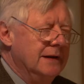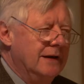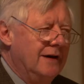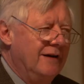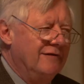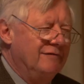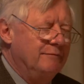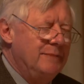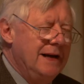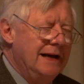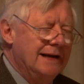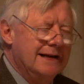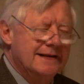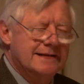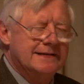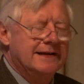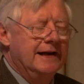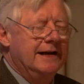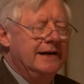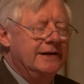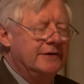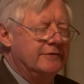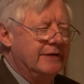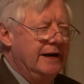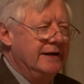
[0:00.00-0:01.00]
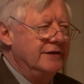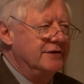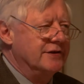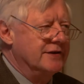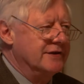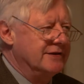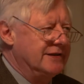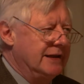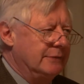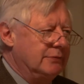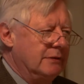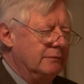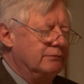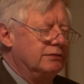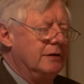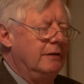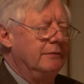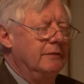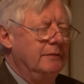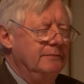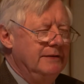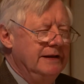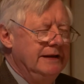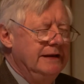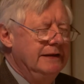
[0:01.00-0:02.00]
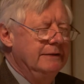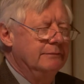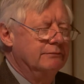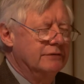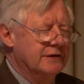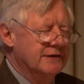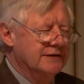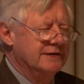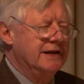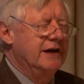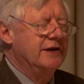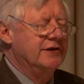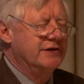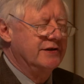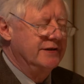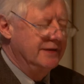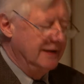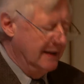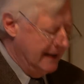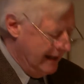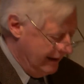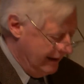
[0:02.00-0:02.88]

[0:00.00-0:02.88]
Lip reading: of palisade trenches that were probably processional